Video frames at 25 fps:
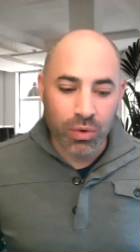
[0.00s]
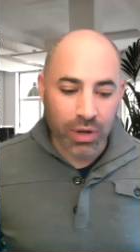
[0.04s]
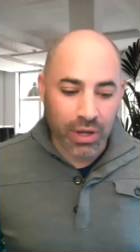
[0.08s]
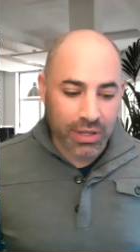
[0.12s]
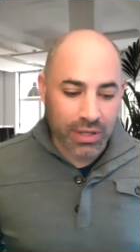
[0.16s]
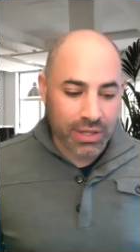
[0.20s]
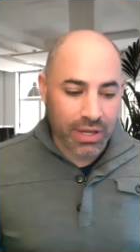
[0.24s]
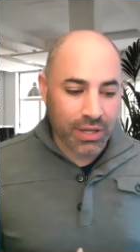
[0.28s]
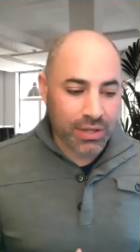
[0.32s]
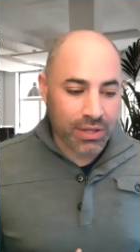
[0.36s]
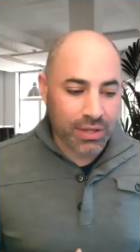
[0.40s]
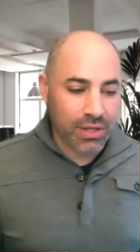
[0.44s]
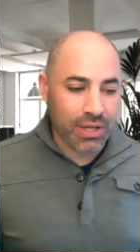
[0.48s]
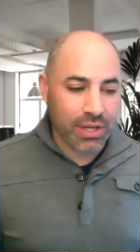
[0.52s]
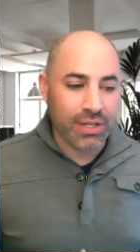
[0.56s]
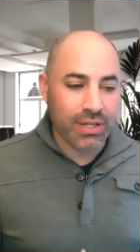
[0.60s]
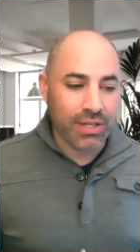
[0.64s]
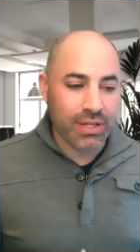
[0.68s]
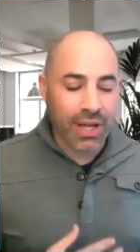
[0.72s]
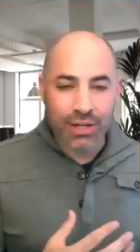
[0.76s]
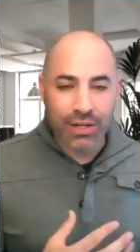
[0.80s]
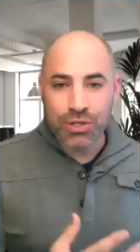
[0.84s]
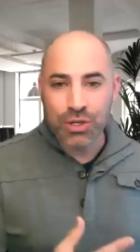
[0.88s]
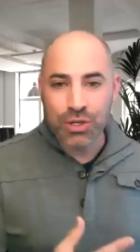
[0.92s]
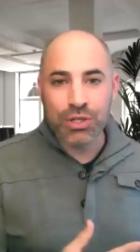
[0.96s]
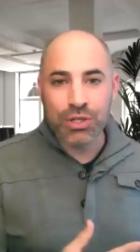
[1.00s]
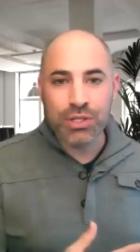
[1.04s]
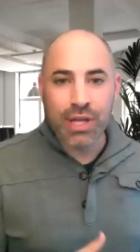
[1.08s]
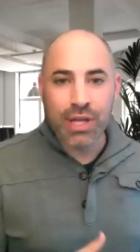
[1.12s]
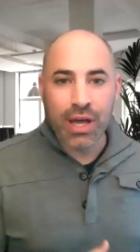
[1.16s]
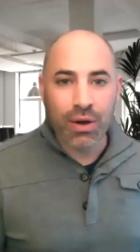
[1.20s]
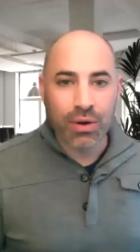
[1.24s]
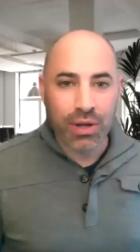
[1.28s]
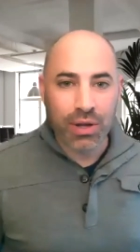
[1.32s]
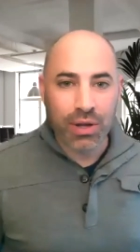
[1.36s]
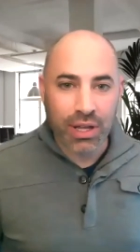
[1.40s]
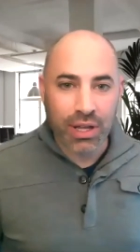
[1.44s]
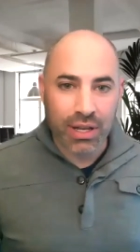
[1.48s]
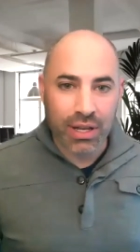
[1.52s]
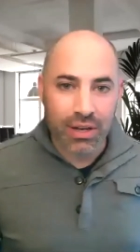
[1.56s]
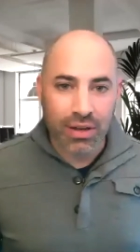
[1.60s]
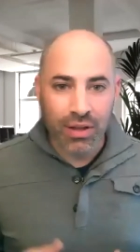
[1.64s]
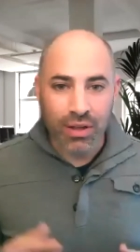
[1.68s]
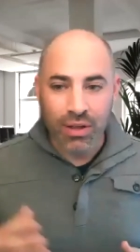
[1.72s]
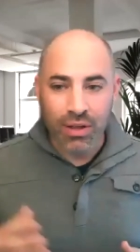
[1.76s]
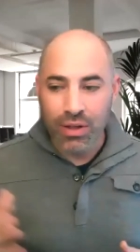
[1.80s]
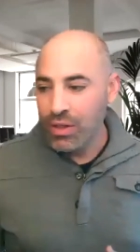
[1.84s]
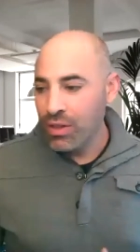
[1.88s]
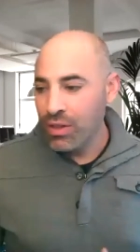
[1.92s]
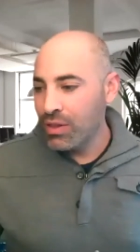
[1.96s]
It's not just how can
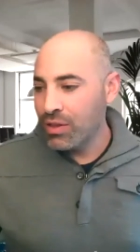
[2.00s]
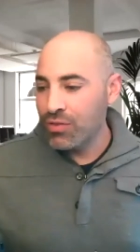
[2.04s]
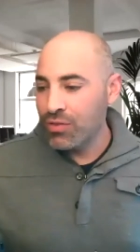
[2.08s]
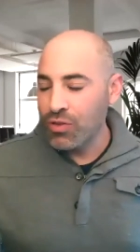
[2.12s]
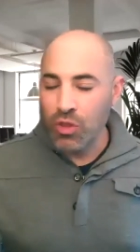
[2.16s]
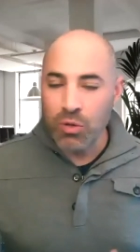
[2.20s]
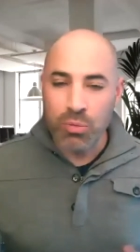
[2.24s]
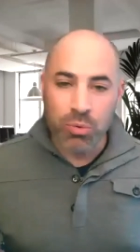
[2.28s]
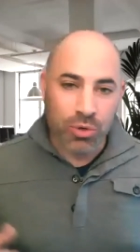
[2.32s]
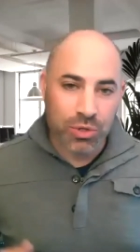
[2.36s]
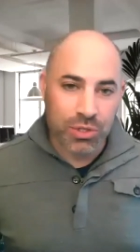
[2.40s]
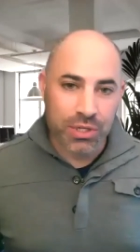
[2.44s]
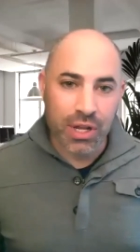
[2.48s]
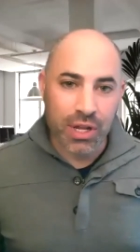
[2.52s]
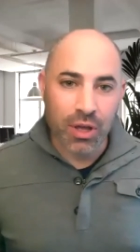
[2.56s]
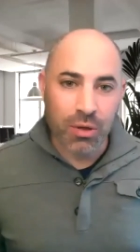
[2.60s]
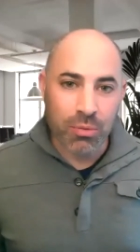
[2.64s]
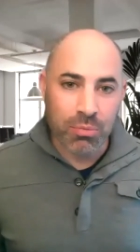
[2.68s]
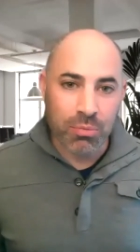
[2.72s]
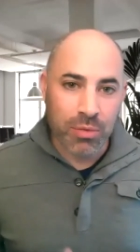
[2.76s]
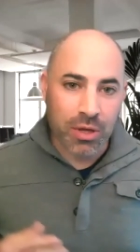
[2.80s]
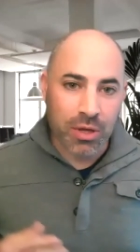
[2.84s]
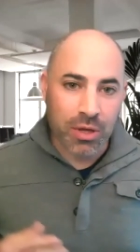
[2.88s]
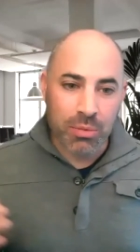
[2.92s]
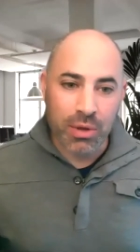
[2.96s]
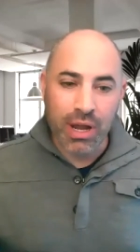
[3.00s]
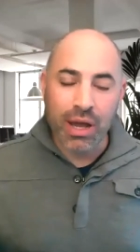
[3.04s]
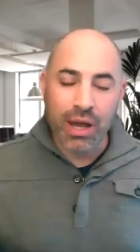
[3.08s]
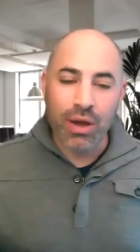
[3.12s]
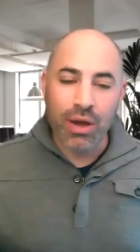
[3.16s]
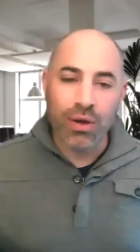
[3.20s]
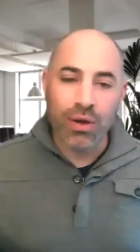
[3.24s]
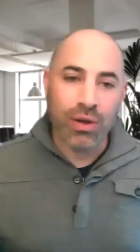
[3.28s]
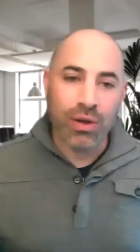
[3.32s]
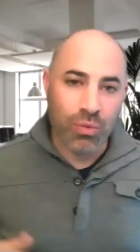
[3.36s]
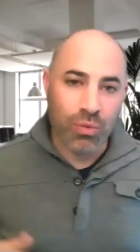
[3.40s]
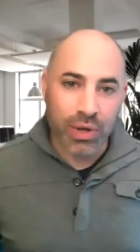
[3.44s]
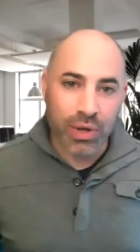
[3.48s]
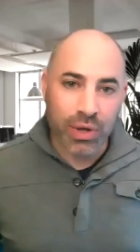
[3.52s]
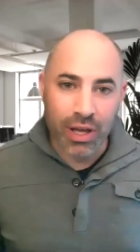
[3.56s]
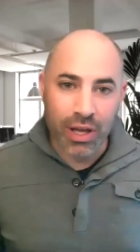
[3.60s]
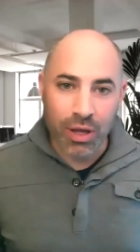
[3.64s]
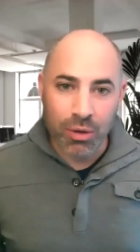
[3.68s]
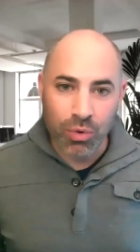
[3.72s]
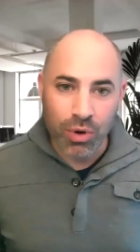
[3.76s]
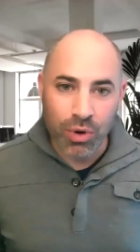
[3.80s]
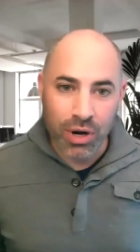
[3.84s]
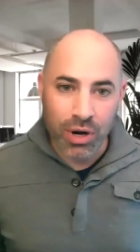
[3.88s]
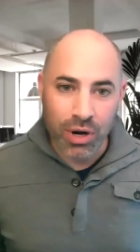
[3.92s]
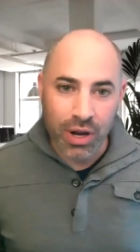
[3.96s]
this other person help me, but how can we help
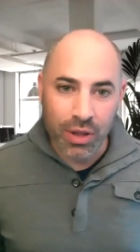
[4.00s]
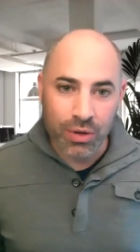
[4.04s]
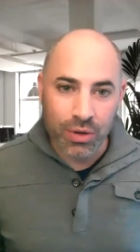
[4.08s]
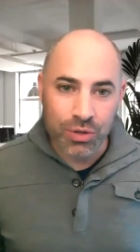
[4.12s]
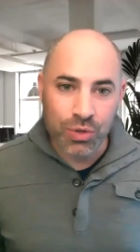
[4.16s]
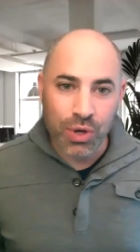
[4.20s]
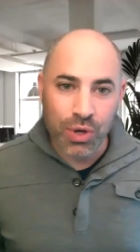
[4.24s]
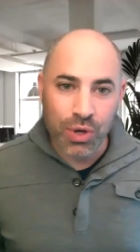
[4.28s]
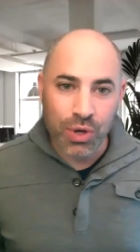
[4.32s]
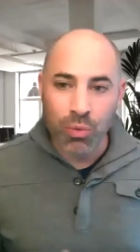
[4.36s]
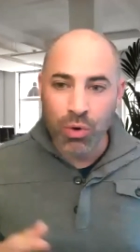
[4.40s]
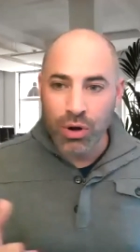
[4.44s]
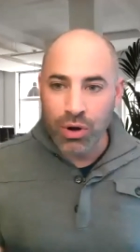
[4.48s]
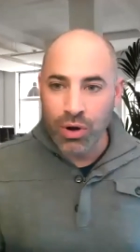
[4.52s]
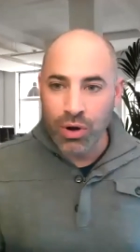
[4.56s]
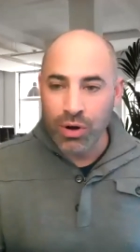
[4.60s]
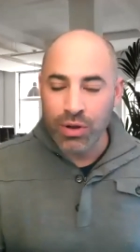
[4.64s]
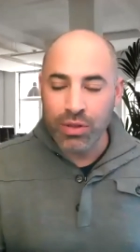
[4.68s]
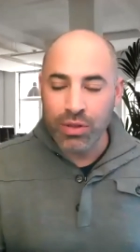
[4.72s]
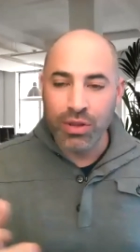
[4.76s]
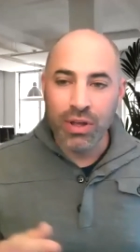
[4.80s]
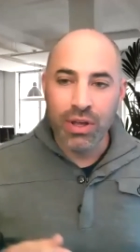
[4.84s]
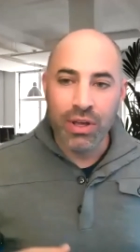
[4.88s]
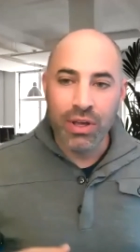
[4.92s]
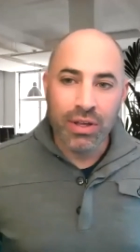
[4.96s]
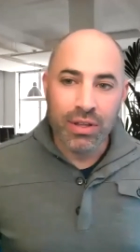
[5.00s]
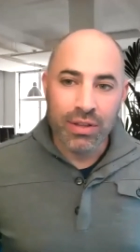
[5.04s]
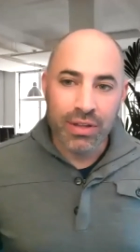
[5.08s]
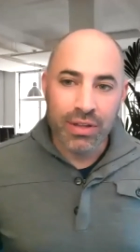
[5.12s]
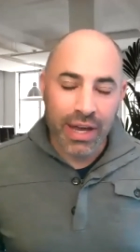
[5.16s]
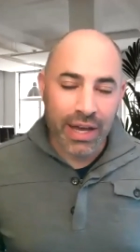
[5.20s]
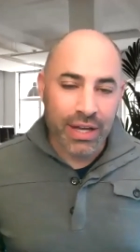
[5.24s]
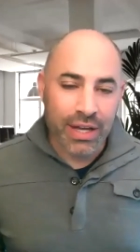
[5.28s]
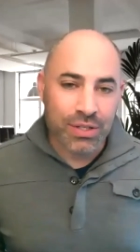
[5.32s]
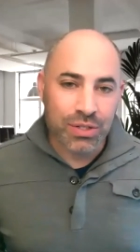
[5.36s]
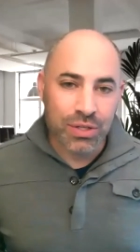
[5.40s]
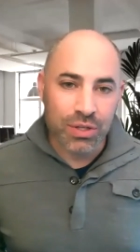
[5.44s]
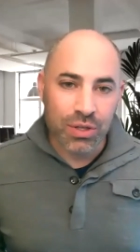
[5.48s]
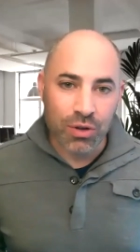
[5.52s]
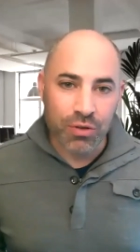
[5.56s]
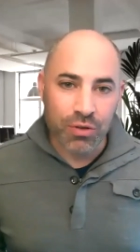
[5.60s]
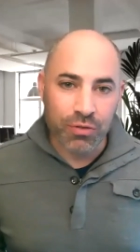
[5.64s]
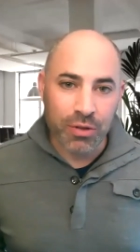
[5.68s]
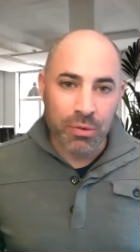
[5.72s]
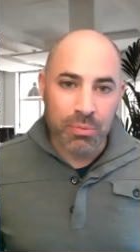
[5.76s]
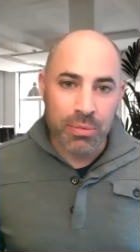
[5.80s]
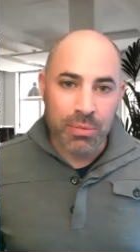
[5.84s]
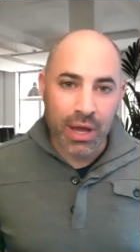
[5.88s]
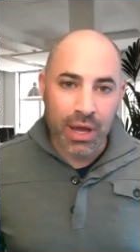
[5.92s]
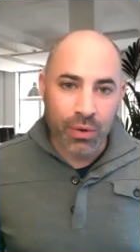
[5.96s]
one another. So I wonder to ask,
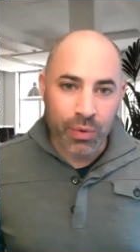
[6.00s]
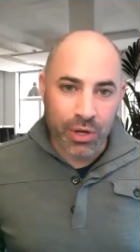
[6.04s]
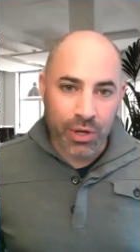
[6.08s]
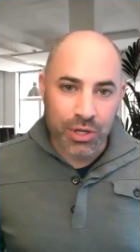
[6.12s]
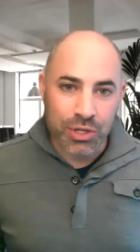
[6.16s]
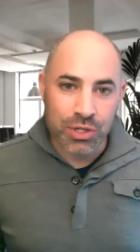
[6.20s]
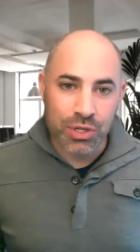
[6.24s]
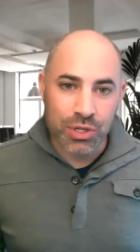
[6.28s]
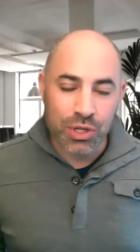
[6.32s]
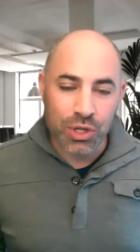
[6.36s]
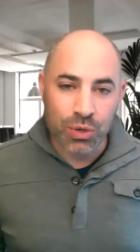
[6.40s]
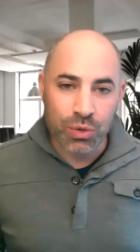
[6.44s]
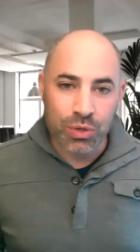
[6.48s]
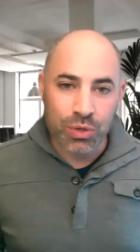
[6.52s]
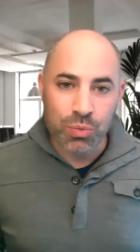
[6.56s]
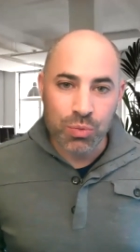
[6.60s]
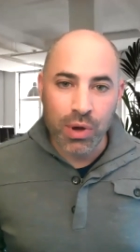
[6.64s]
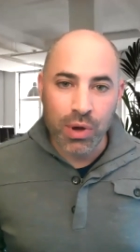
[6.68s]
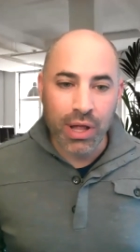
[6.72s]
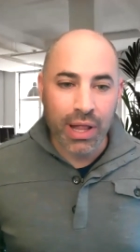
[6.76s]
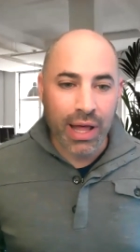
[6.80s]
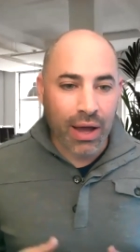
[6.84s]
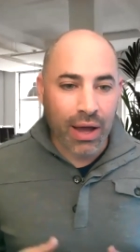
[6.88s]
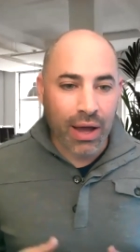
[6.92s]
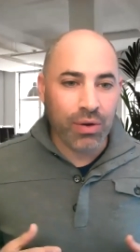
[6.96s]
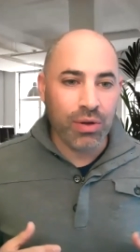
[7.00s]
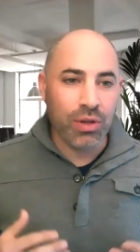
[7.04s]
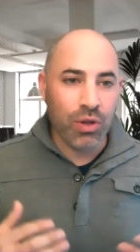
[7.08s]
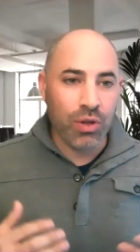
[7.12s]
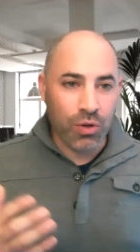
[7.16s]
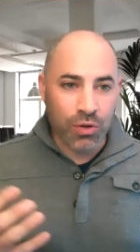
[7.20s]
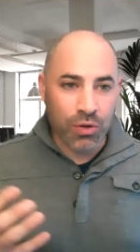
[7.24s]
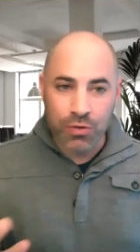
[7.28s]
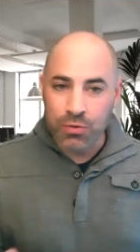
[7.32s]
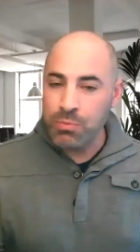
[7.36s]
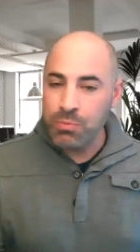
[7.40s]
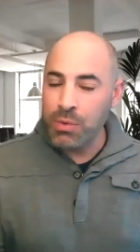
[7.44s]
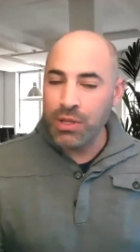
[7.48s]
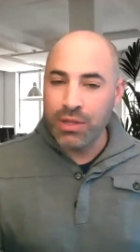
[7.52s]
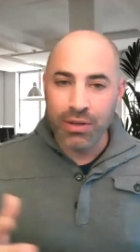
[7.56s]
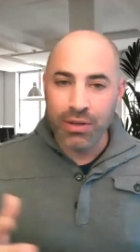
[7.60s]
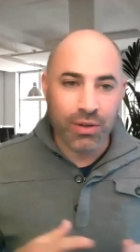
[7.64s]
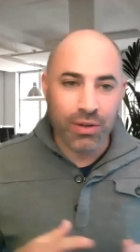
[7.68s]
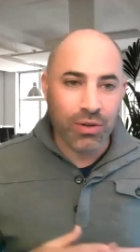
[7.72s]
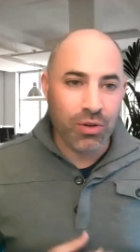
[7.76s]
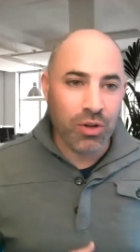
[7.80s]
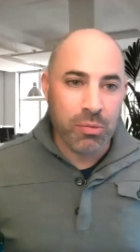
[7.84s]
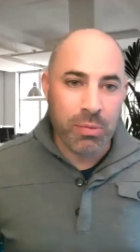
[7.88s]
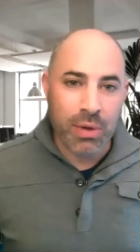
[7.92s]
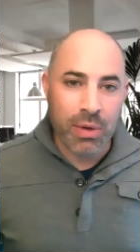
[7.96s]
flip that question to you as well. How can you've spent a
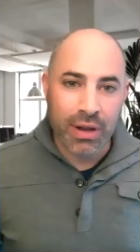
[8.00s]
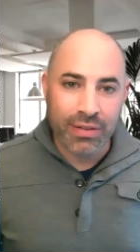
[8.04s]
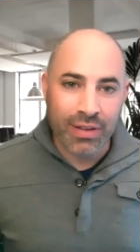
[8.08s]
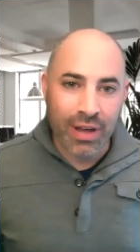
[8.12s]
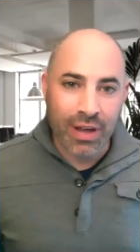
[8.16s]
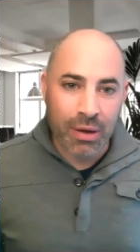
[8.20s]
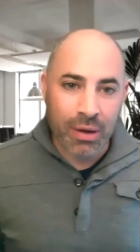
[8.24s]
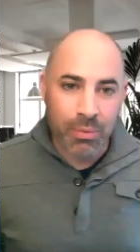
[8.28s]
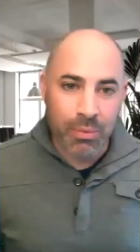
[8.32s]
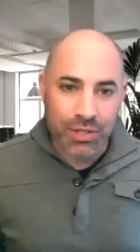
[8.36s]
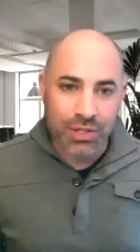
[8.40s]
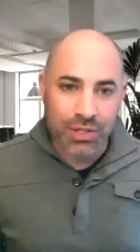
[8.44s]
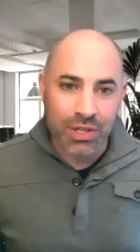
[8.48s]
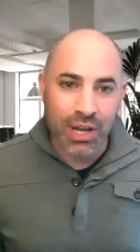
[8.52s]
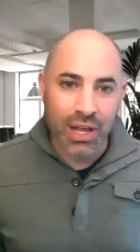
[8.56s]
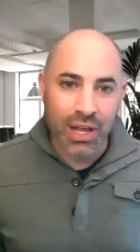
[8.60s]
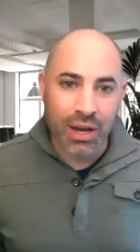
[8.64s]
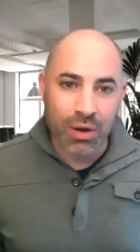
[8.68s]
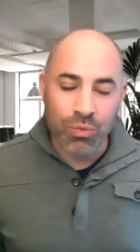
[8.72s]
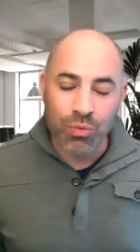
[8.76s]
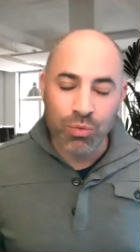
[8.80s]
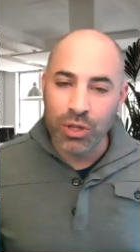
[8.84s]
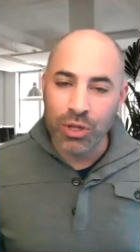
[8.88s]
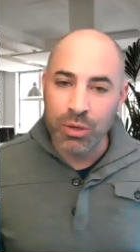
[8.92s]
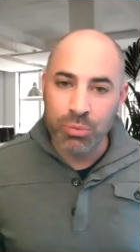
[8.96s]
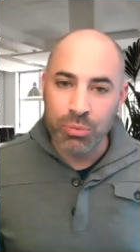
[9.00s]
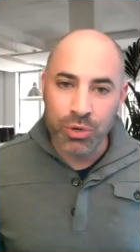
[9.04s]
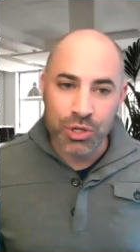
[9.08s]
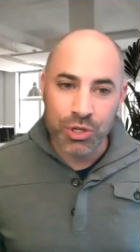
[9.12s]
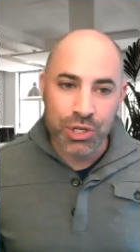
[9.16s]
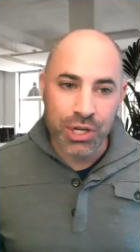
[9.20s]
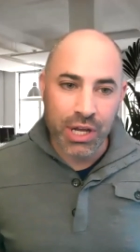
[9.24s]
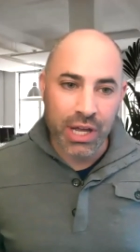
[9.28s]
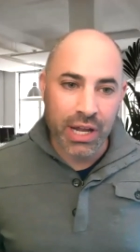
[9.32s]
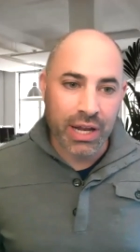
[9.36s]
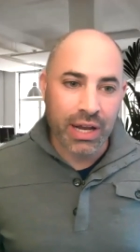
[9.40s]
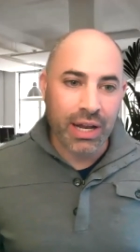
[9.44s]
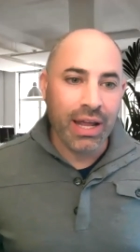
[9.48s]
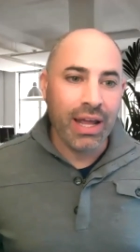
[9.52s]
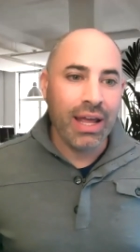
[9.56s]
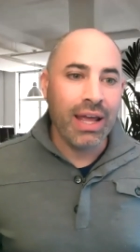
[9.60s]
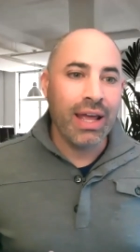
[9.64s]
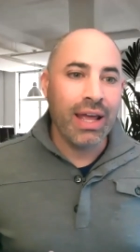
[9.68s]
good amount of time with us today, and I really appreciate it.